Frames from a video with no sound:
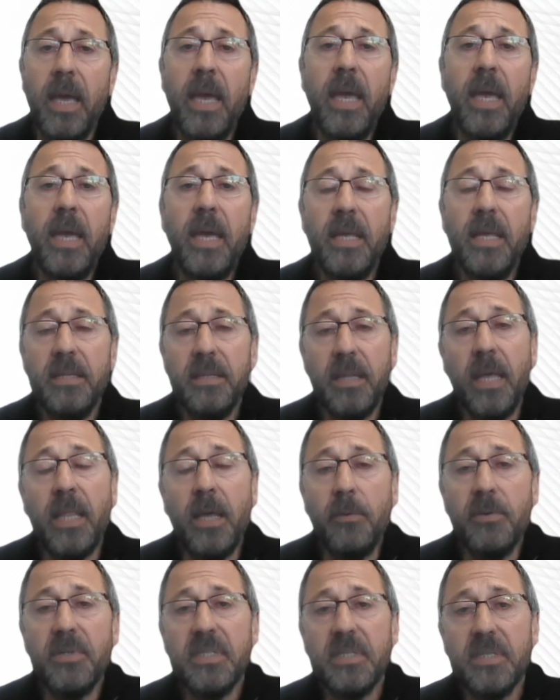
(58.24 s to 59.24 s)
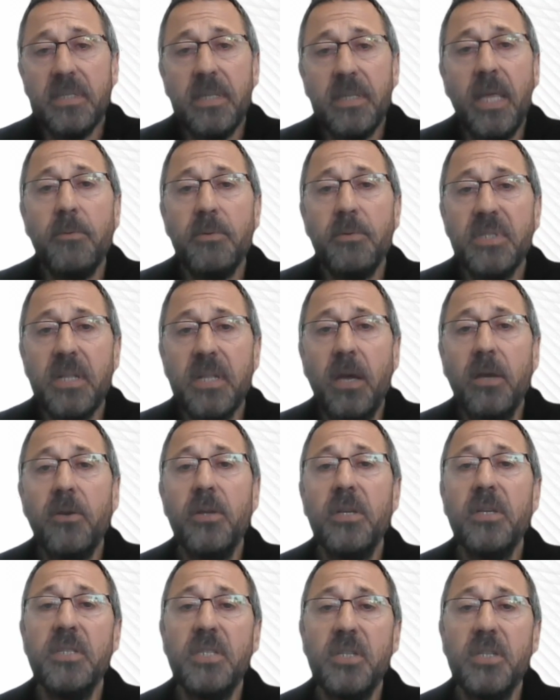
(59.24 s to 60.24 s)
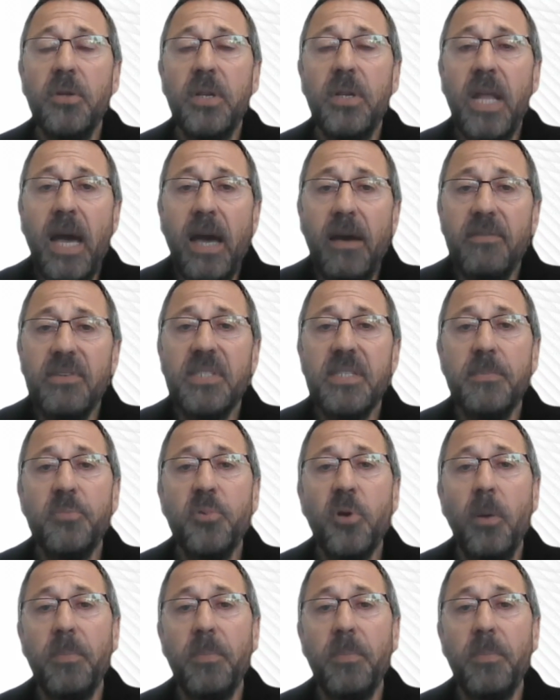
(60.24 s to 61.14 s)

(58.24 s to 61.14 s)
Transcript: And that was no good because you couldn't harvest it